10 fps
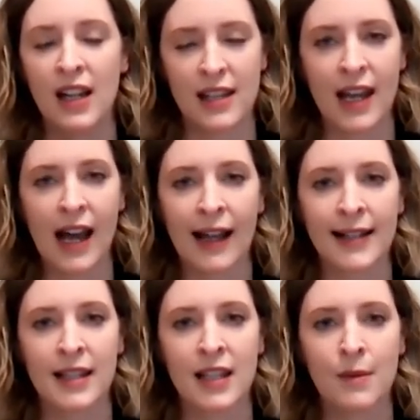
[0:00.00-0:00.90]
They
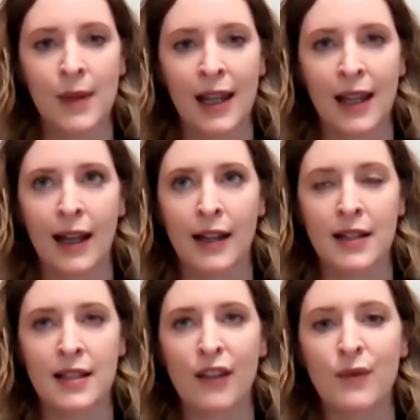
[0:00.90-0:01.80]
ask them,
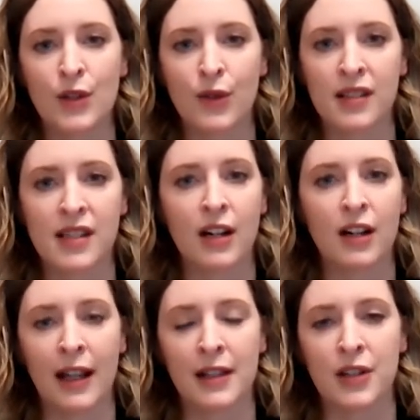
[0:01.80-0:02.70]
and they've been trusting our
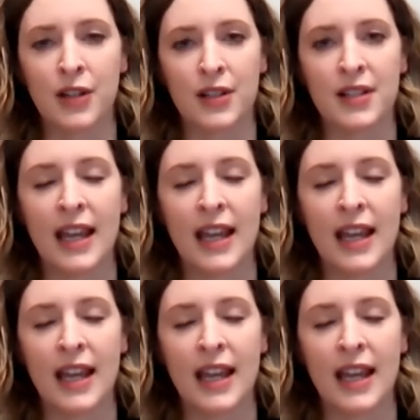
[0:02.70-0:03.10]
answers.